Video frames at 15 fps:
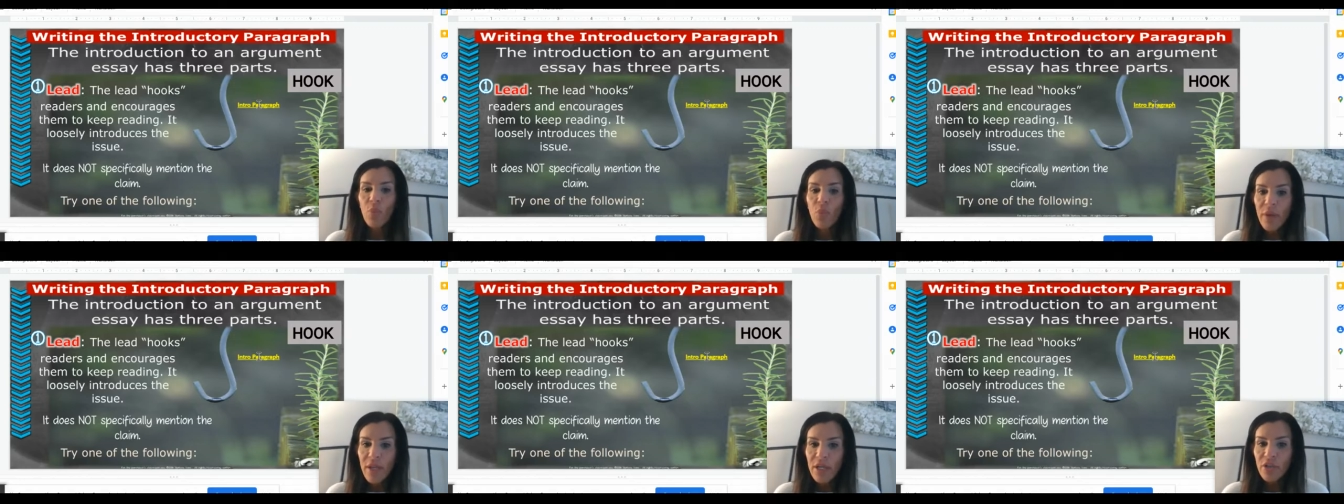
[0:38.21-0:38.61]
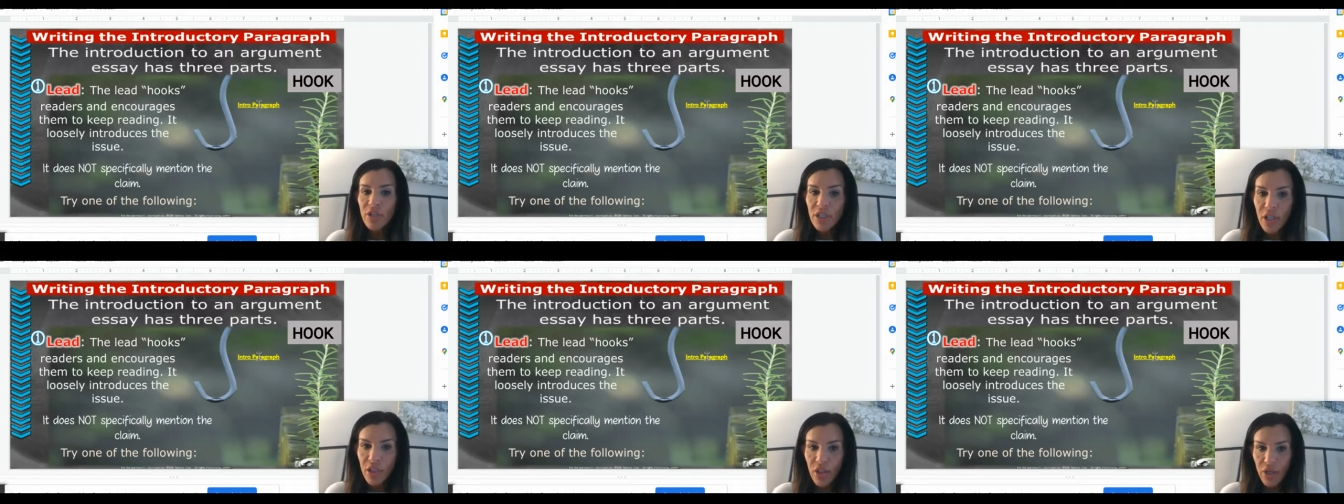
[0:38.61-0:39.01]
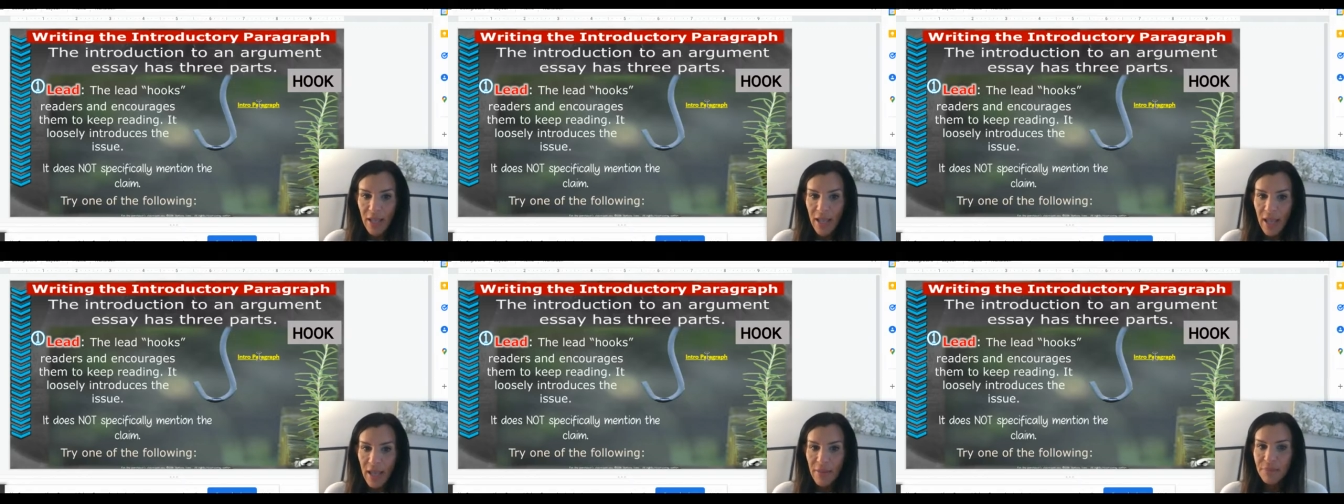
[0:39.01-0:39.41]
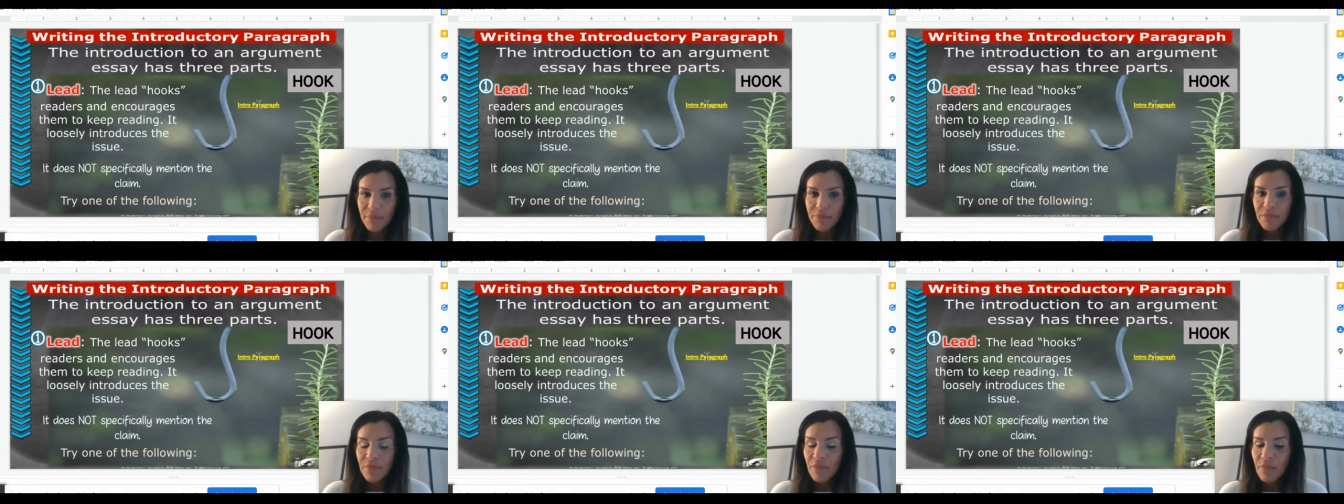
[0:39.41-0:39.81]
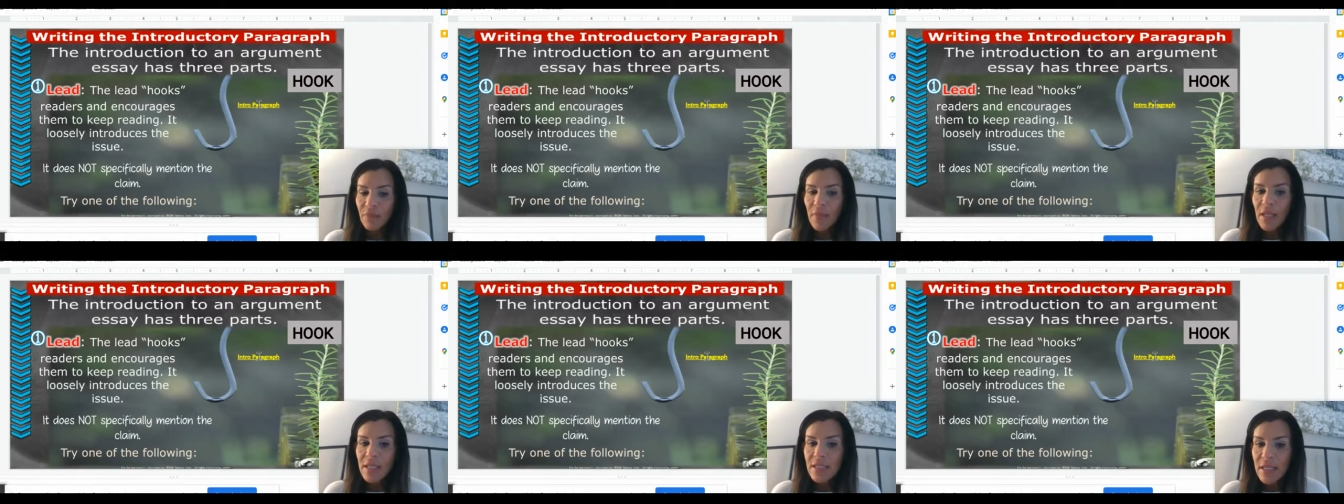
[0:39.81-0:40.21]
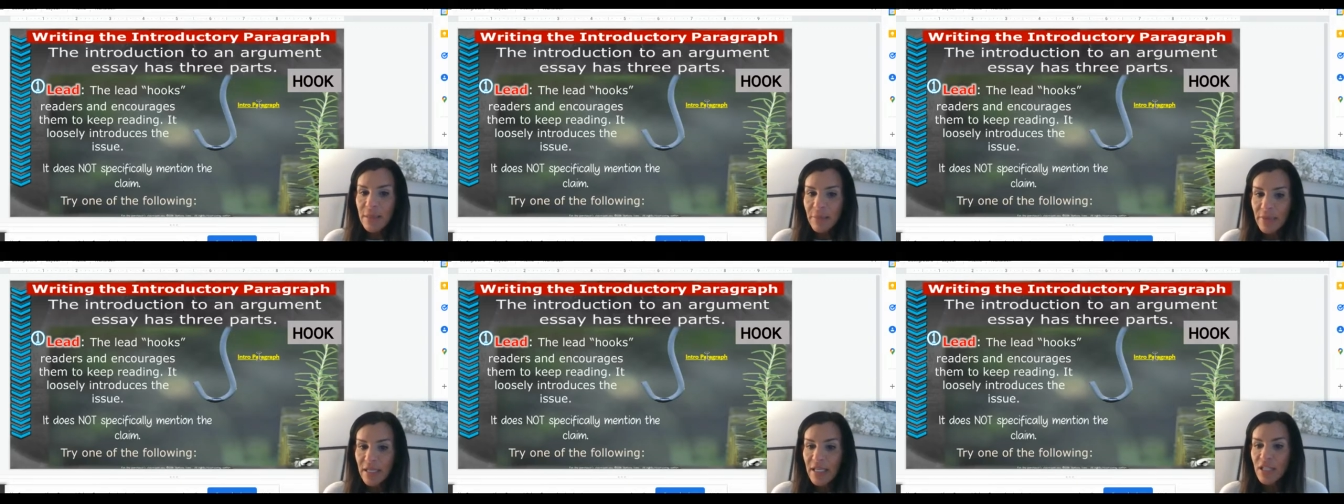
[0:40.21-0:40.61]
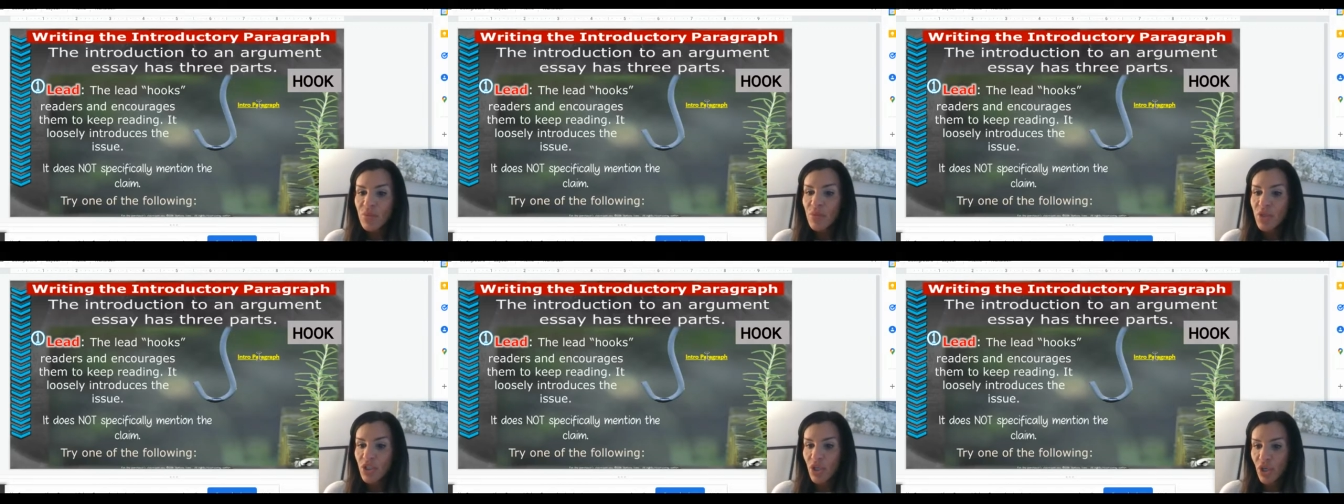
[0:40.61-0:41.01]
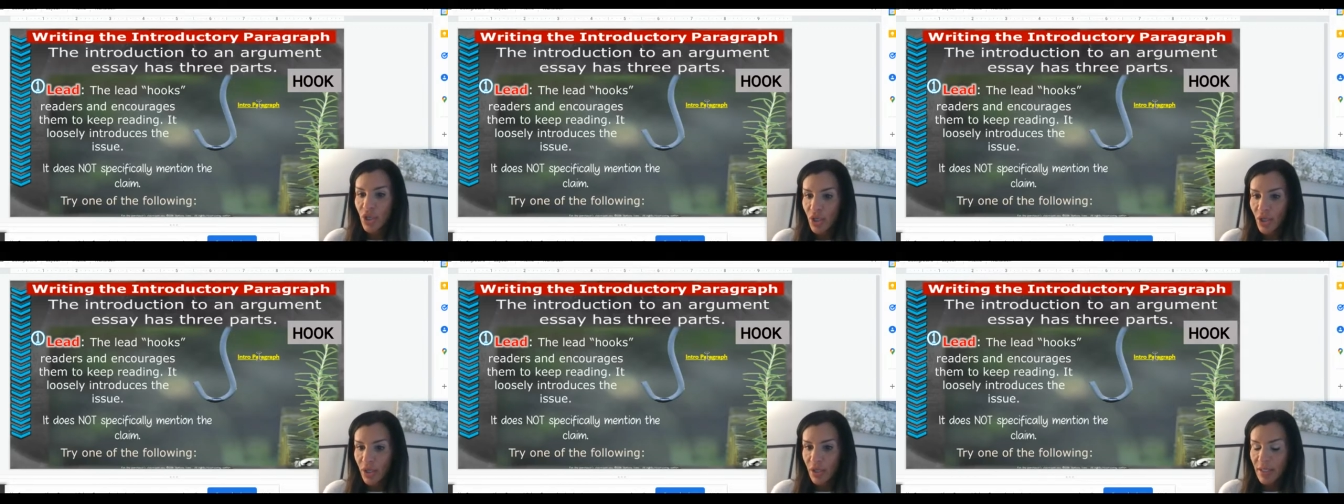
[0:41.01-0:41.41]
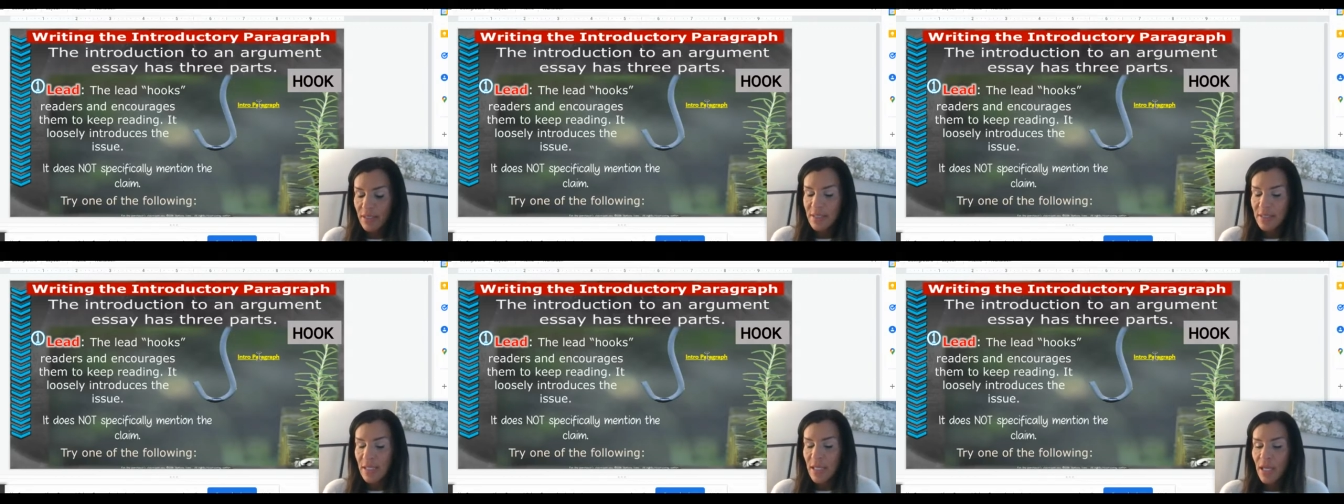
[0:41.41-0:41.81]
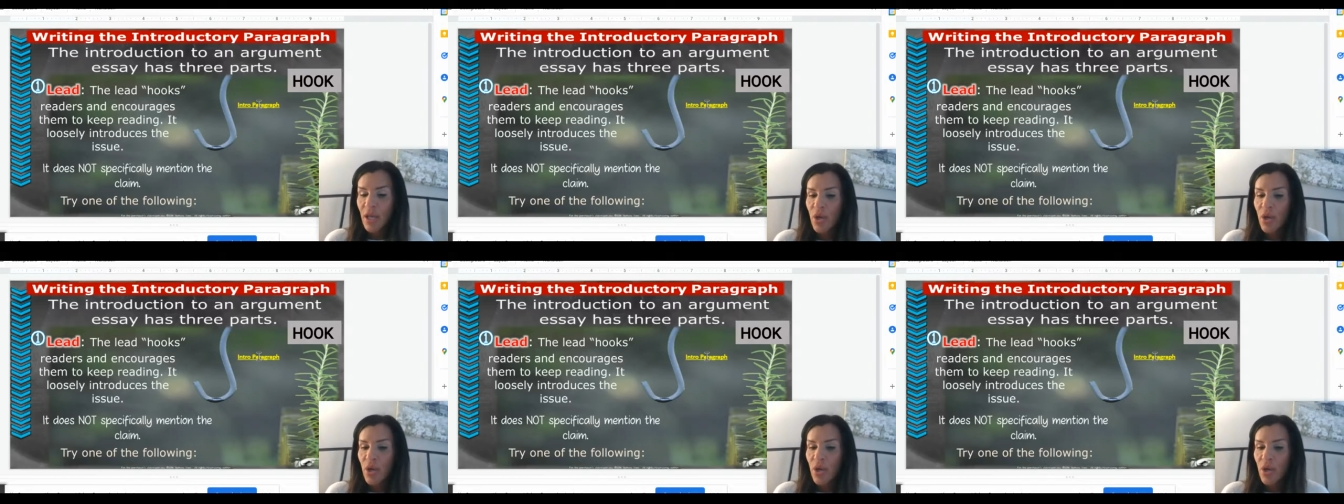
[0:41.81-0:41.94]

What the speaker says: We are going to look at some leads, which are hooks,